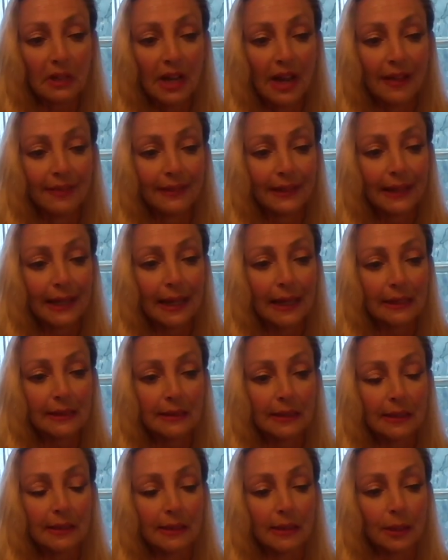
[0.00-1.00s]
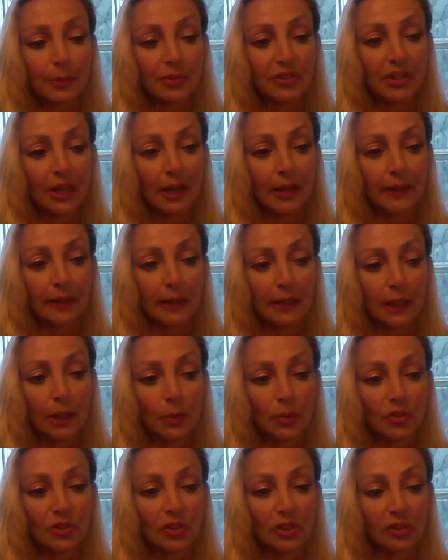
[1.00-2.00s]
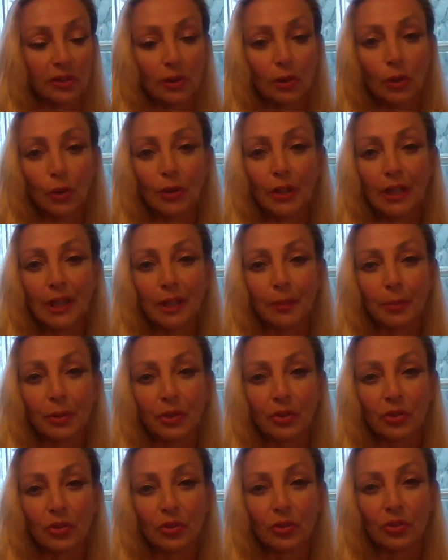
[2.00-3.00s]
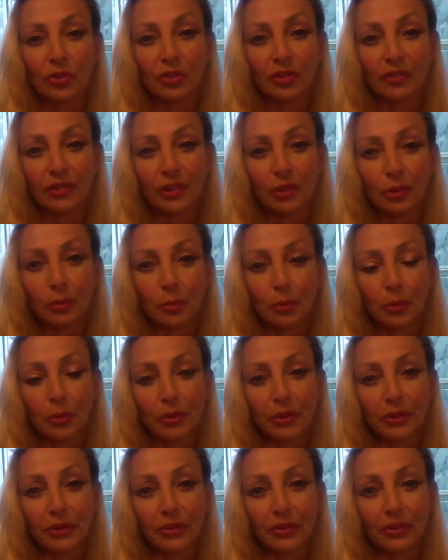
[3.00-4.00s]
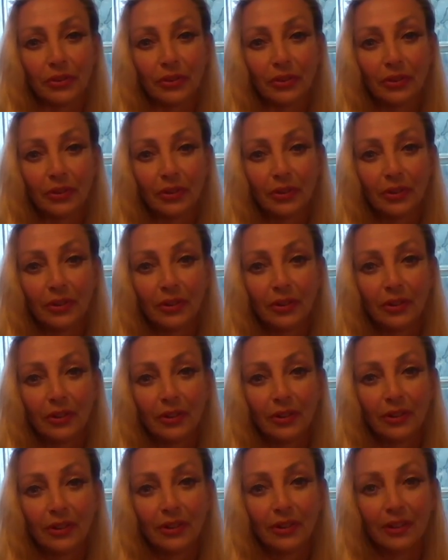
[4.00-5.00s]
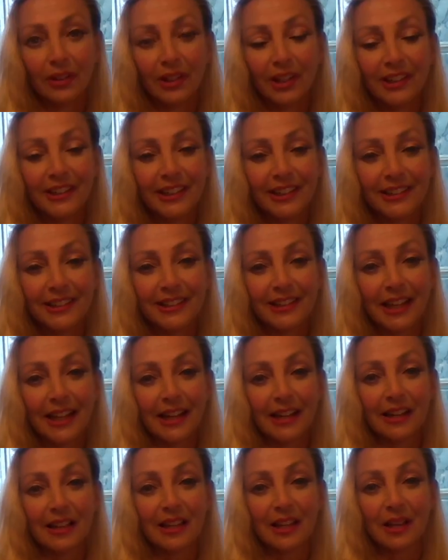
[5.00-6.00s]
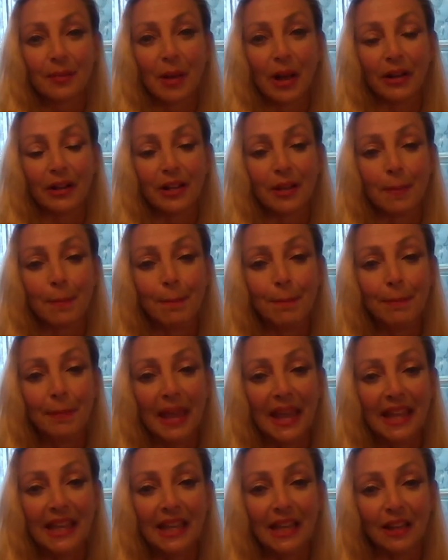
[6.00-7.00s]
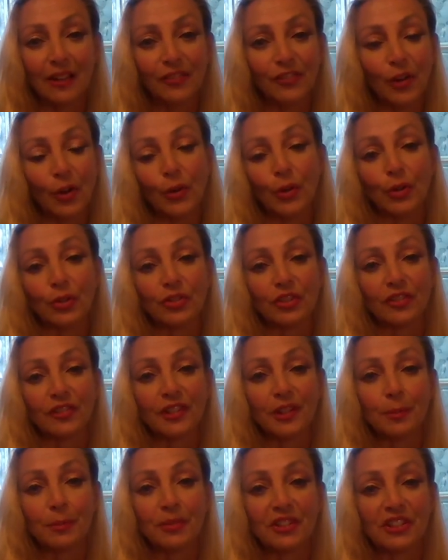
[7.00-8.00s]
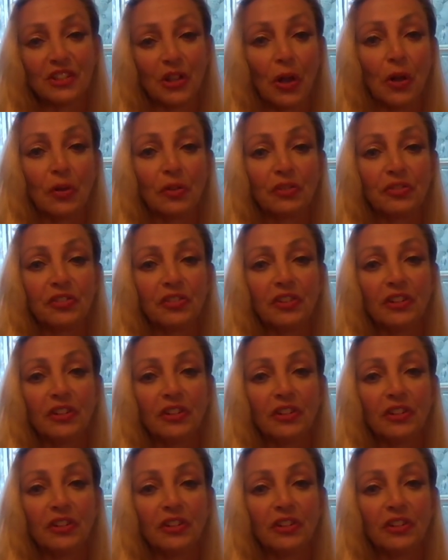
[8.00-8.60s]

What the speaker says: and the case ended up saying that he was just looking at pictures of little boys. It didn't say anything about him making photos of himself